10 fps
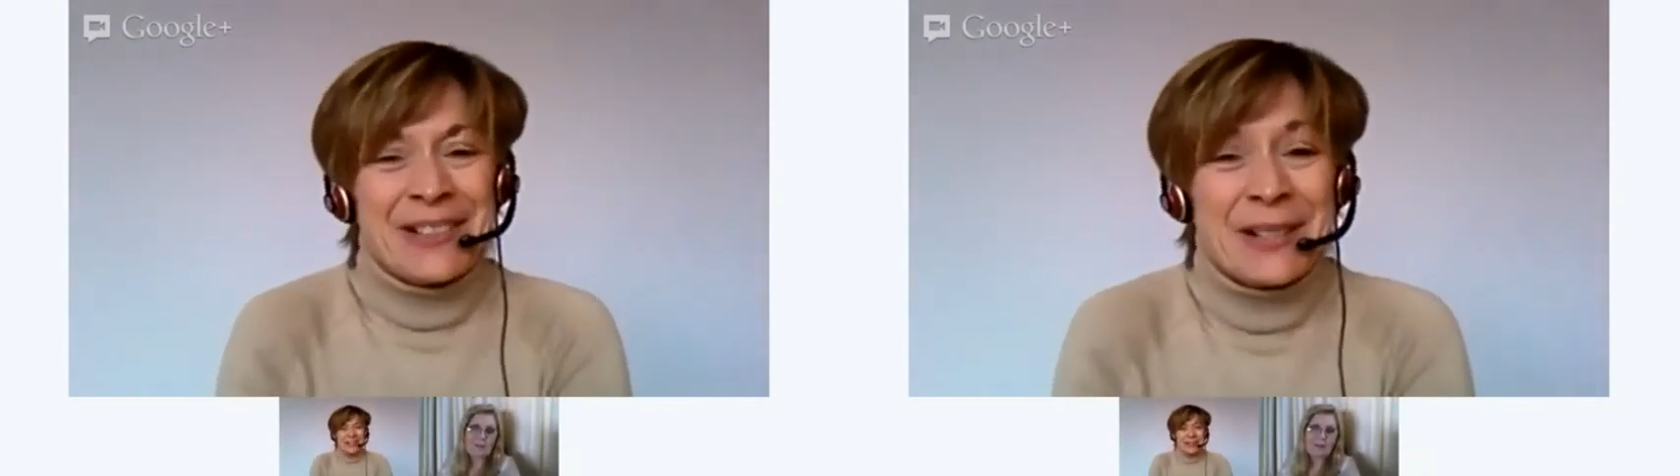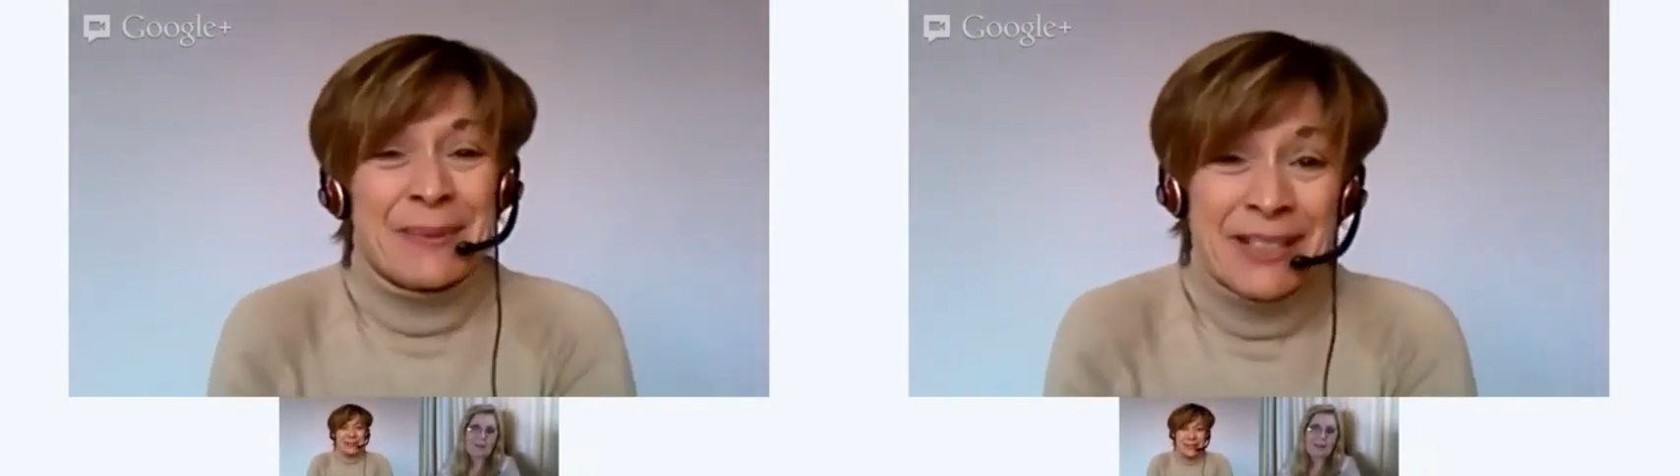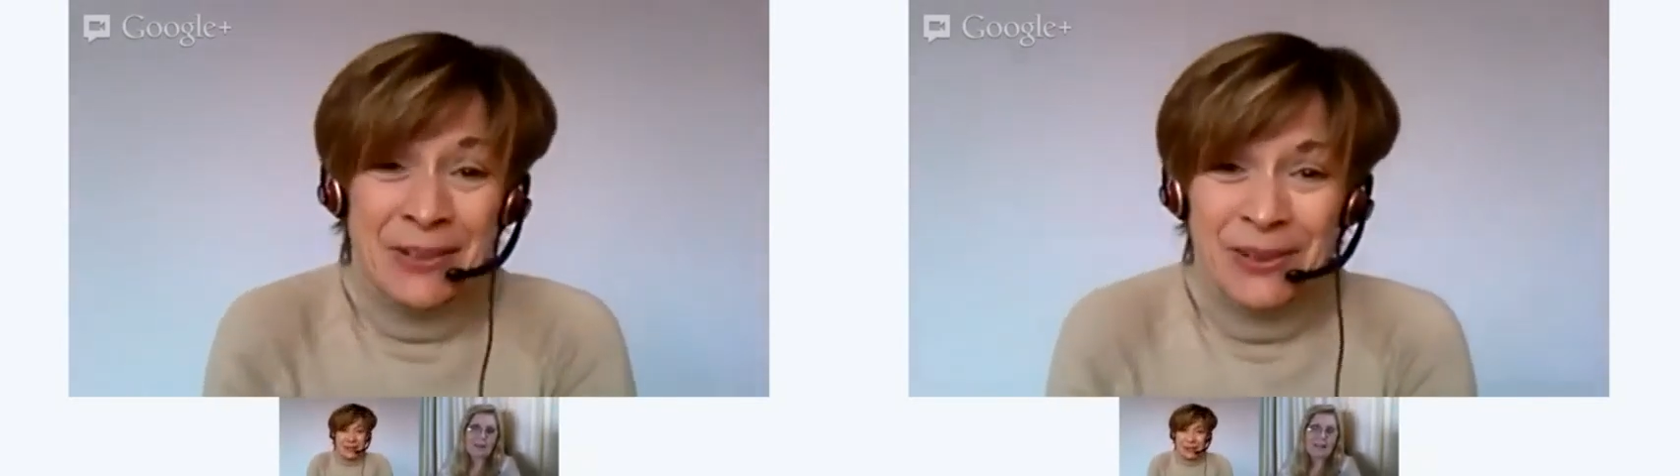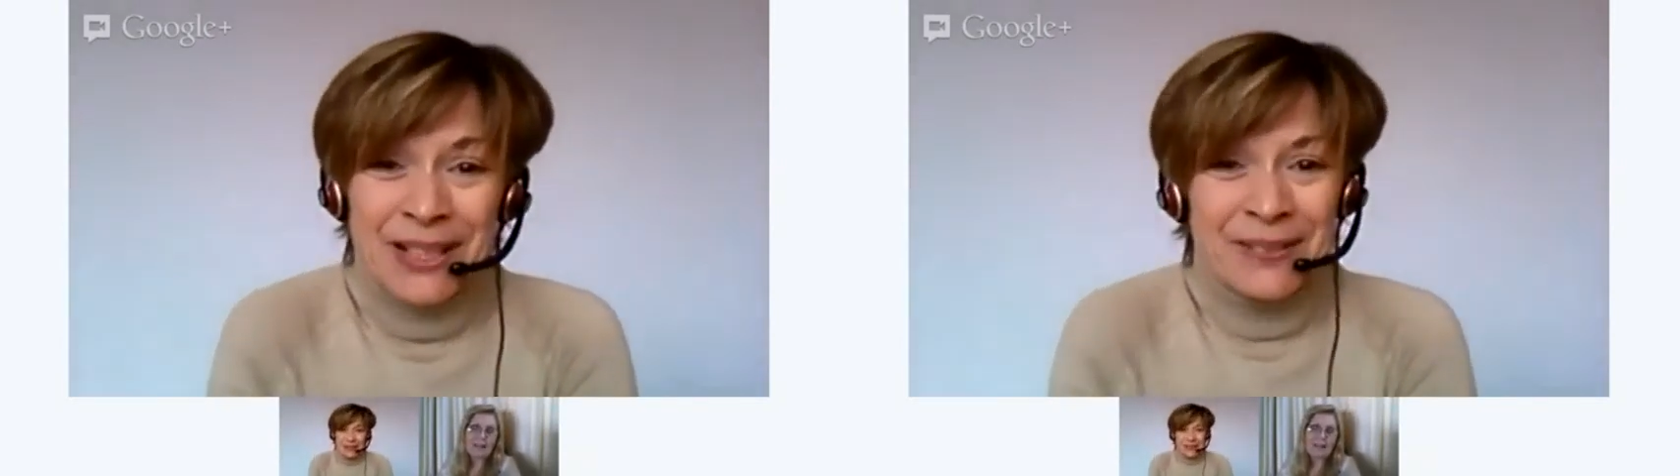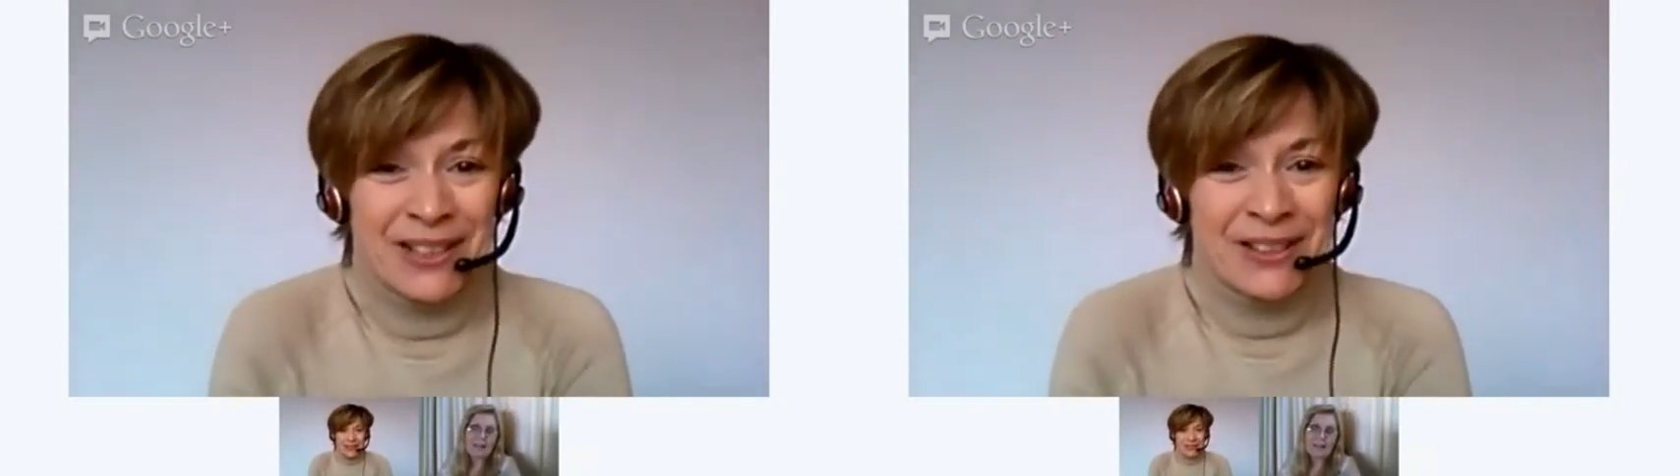be talking
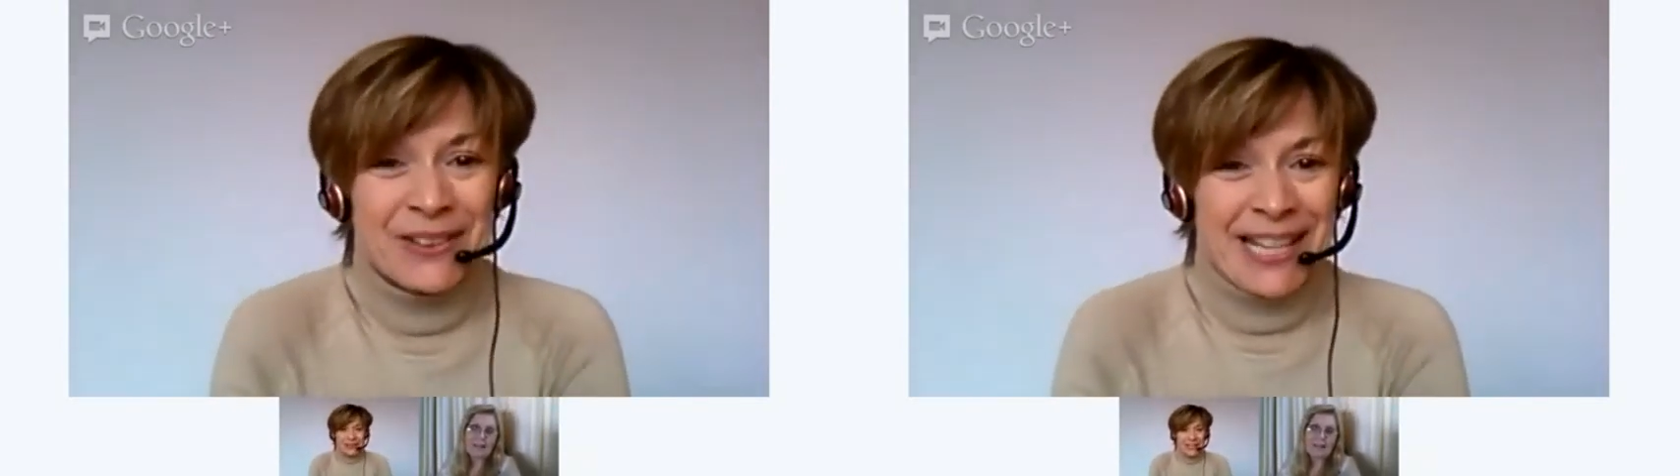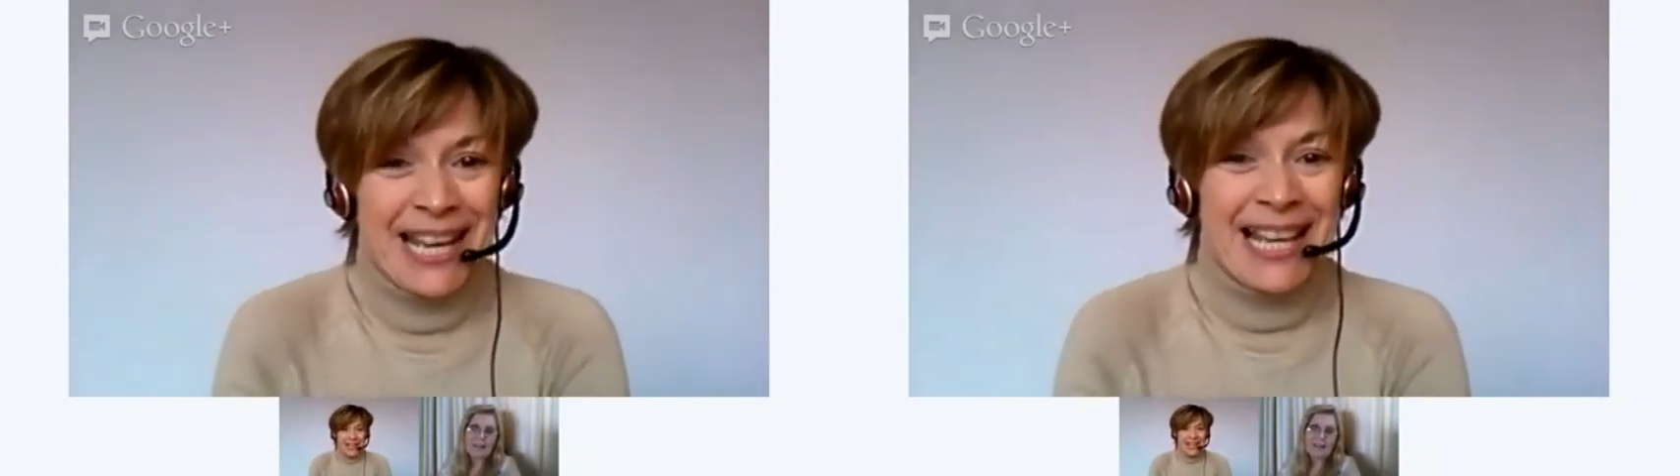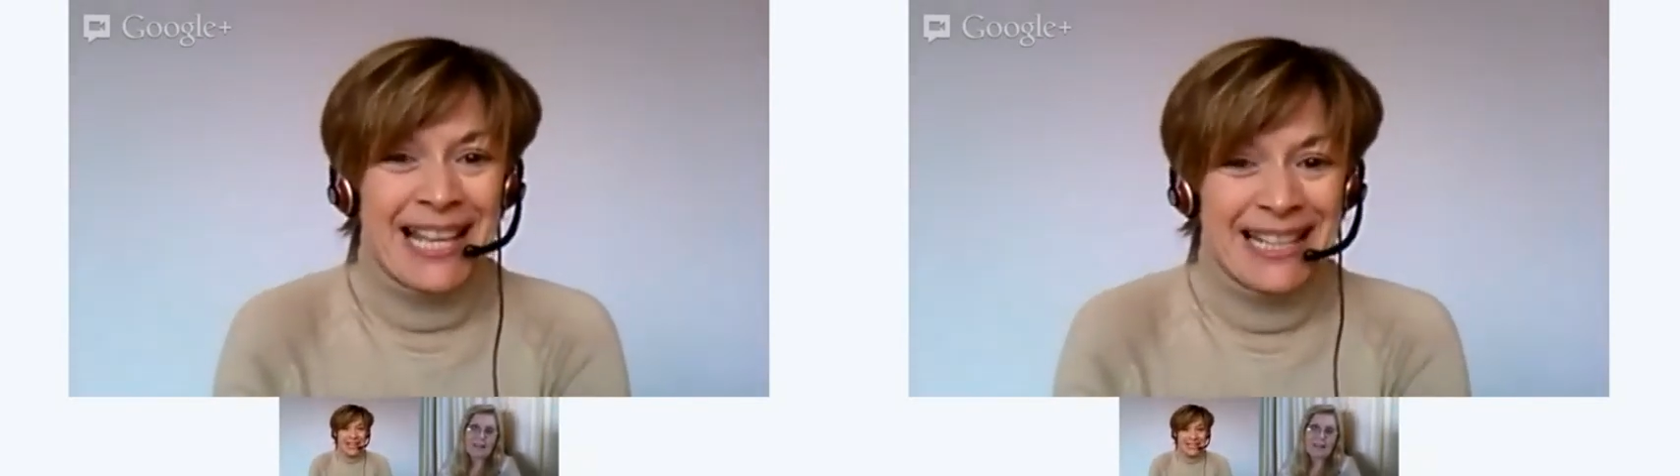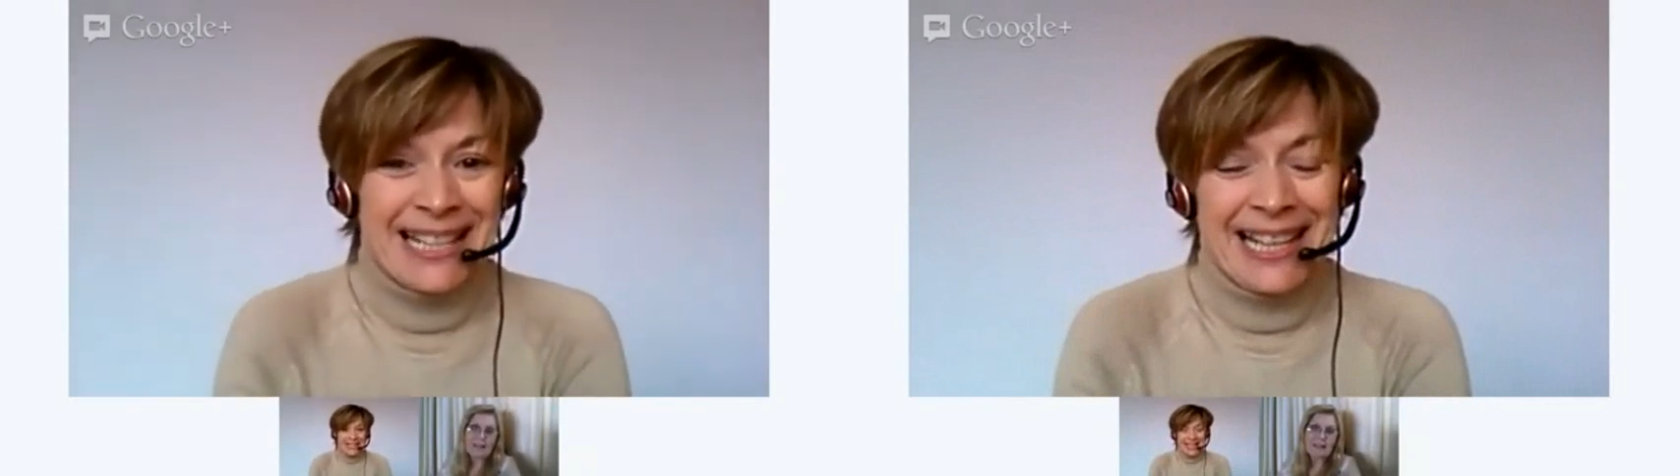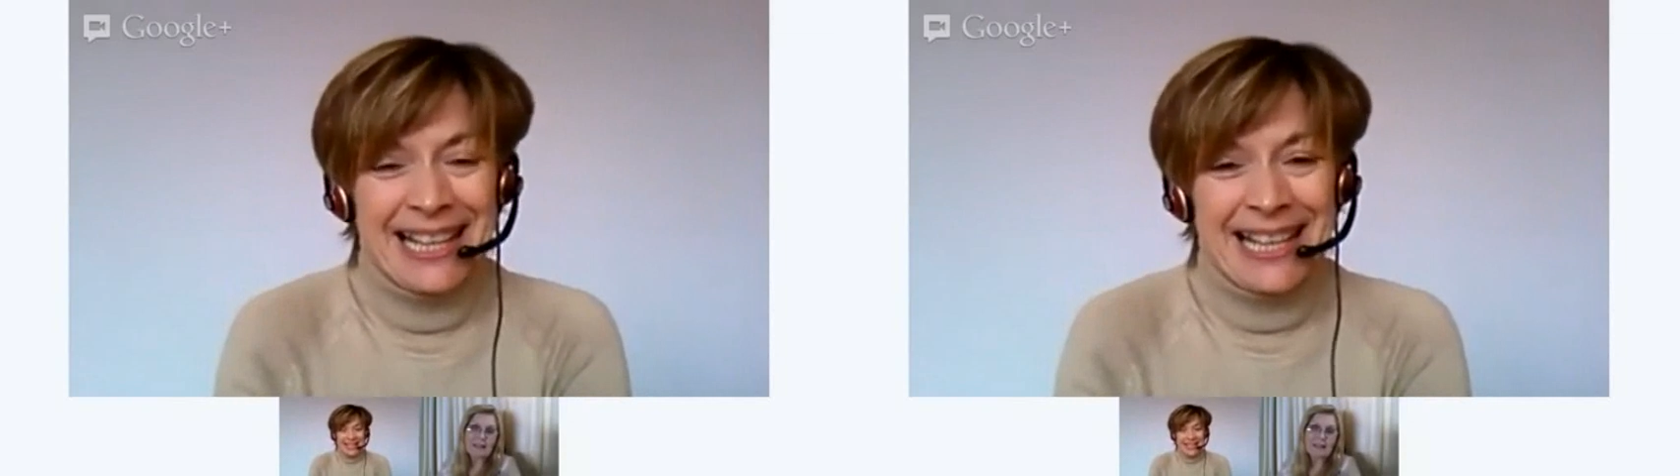with you again
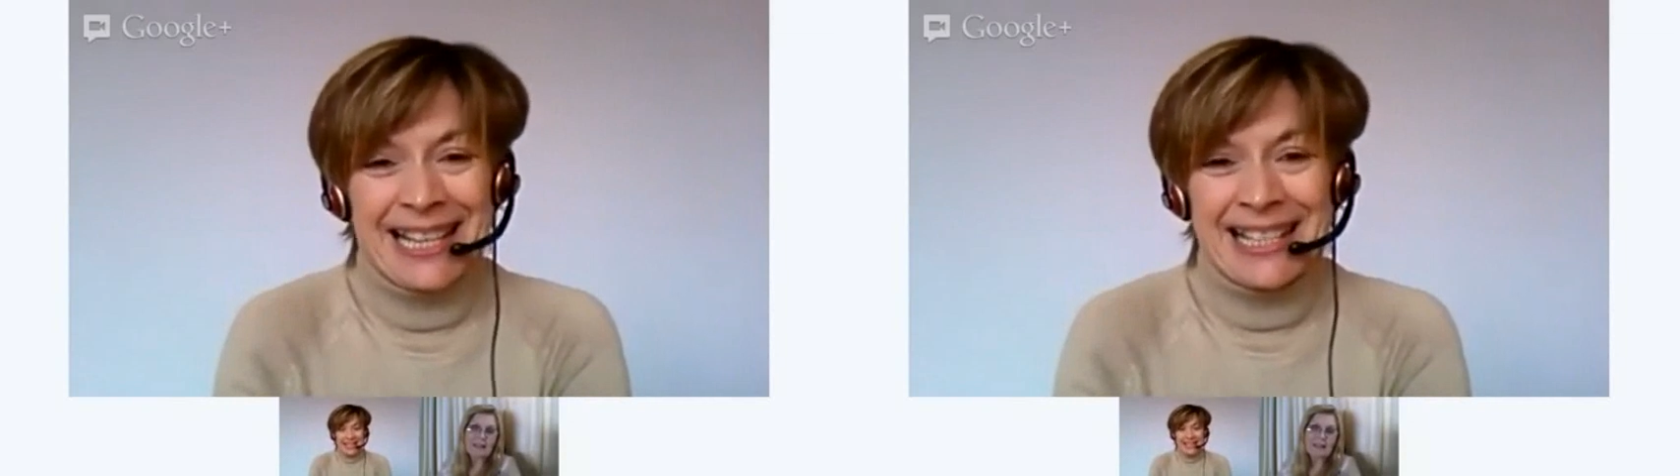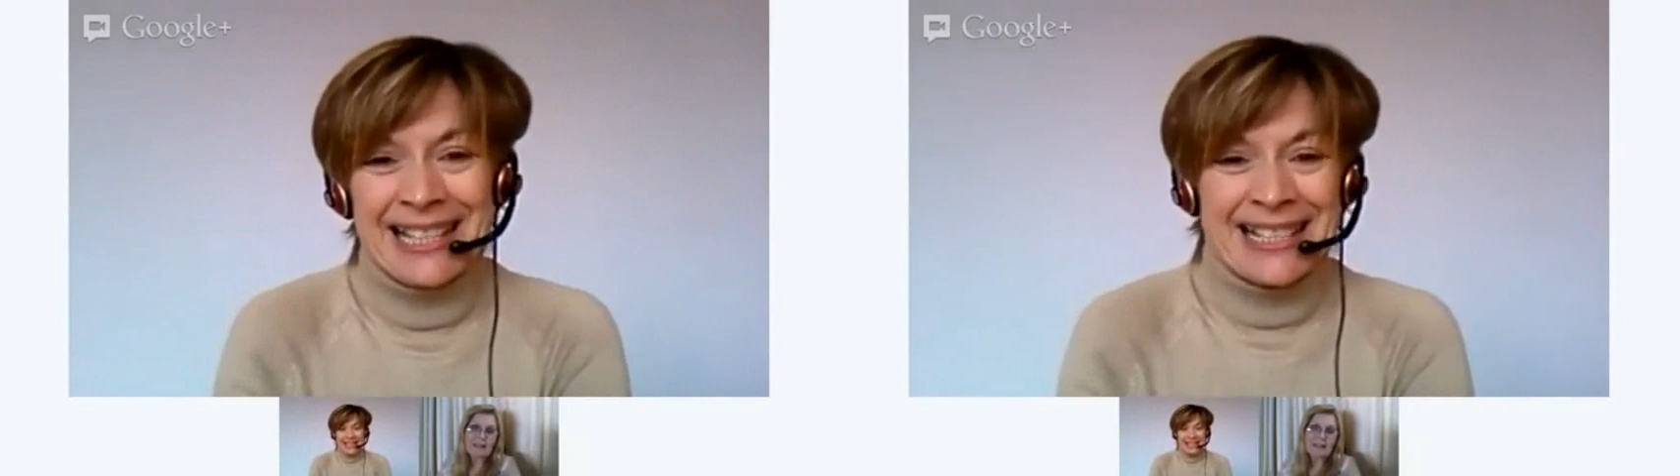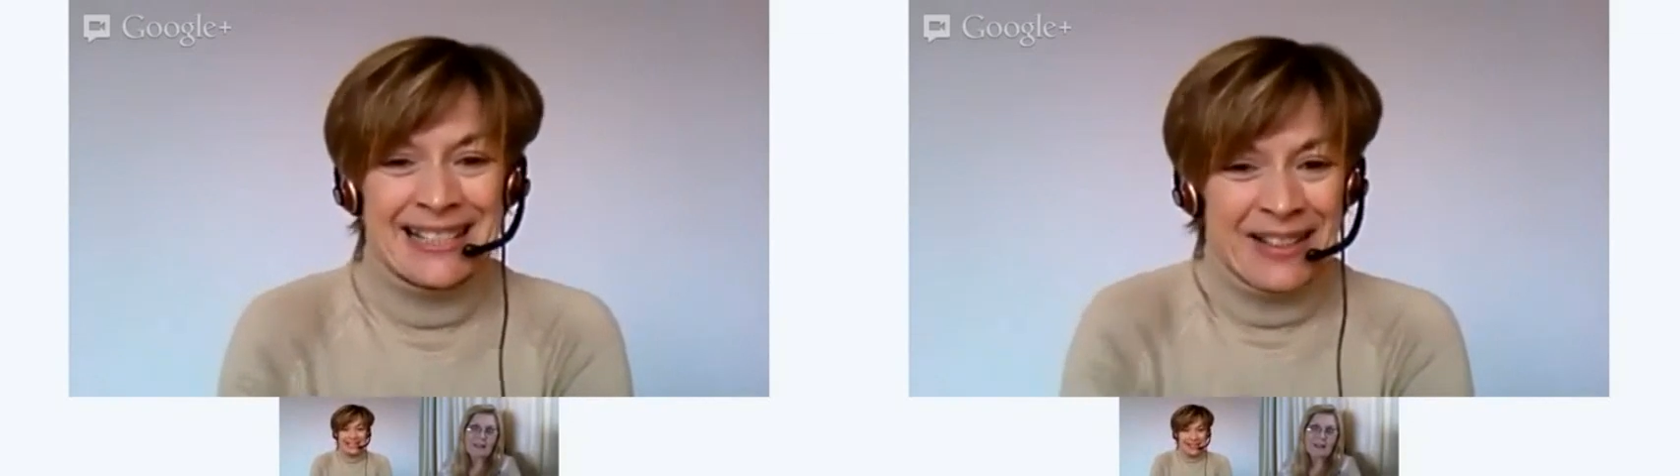and